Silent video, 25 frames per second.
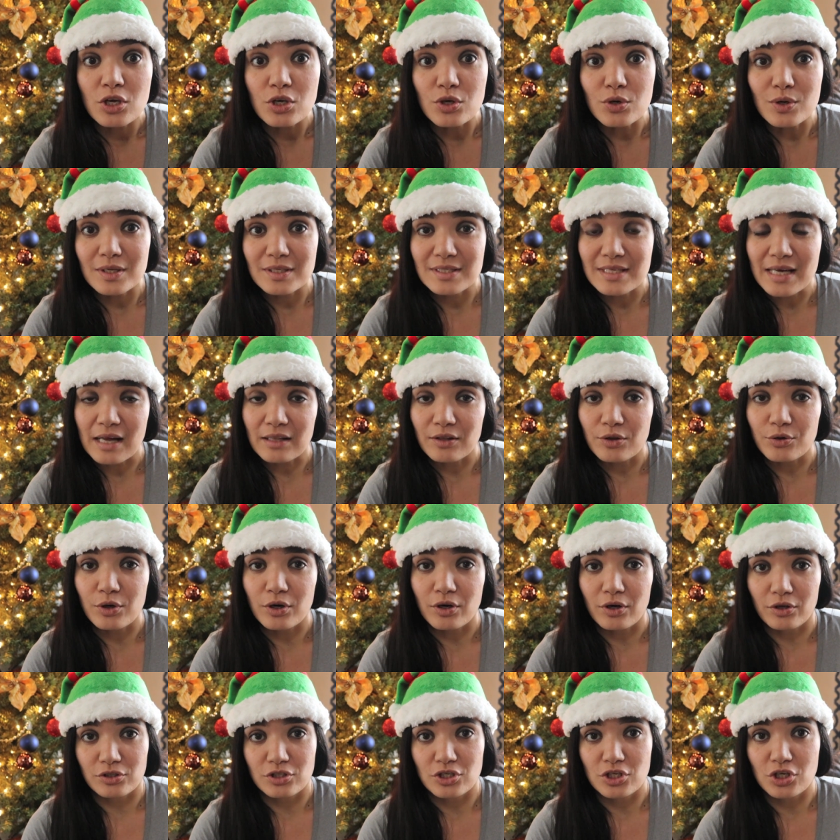You could download
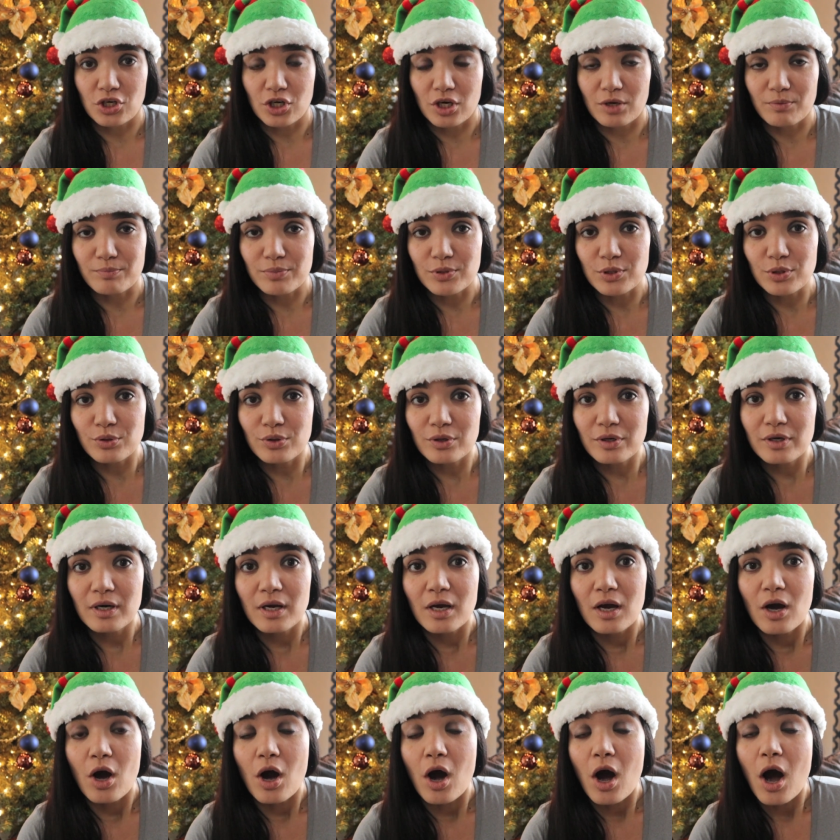it onto your computer,
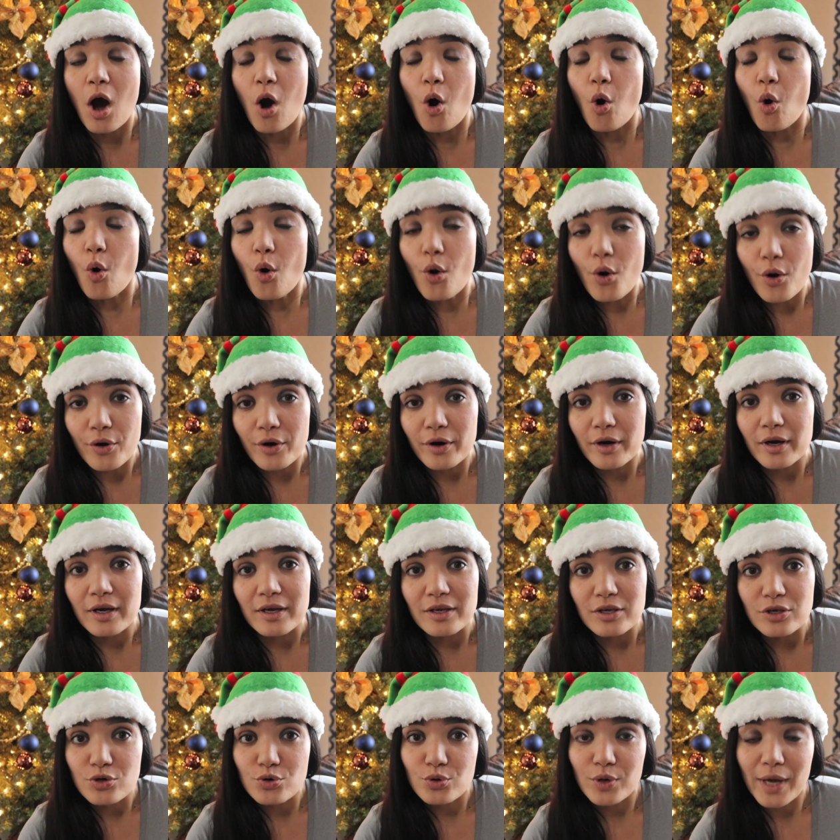or
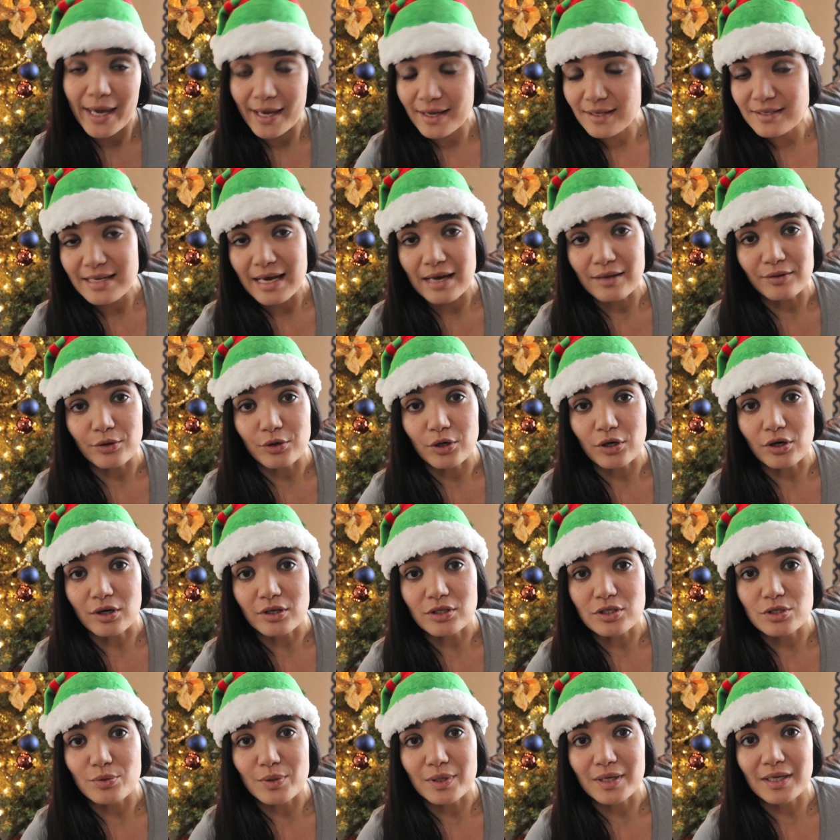you can download it
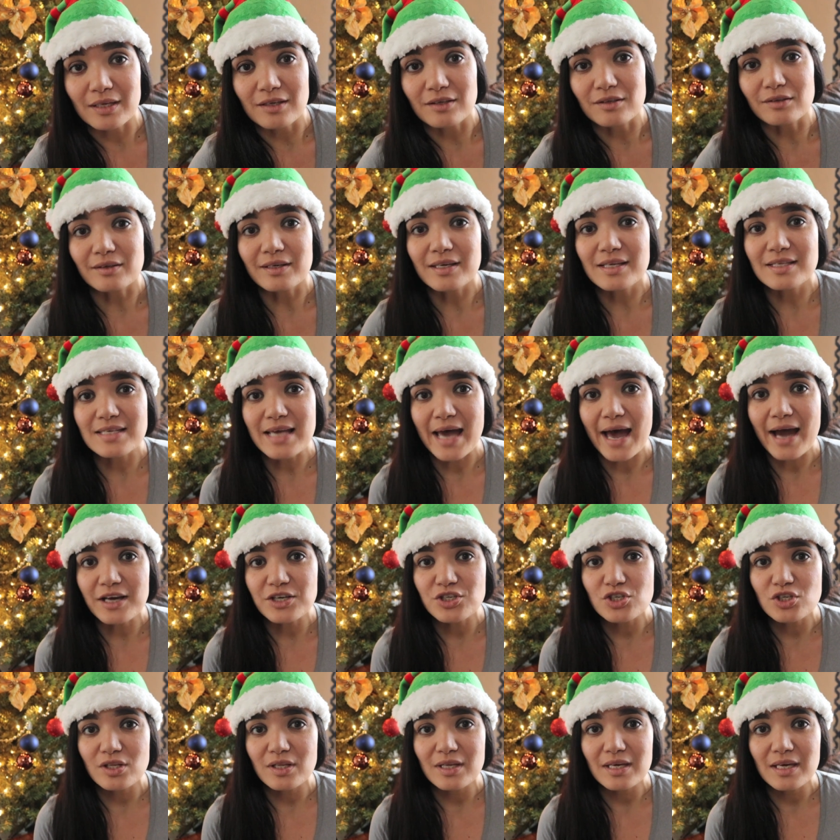onto a Kindle. It's
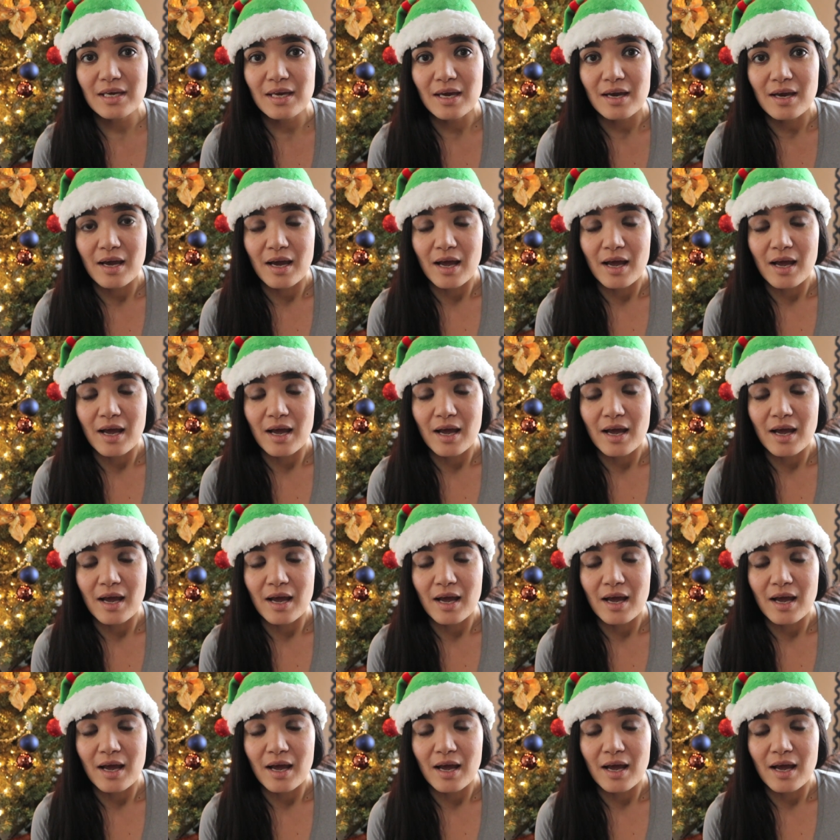actually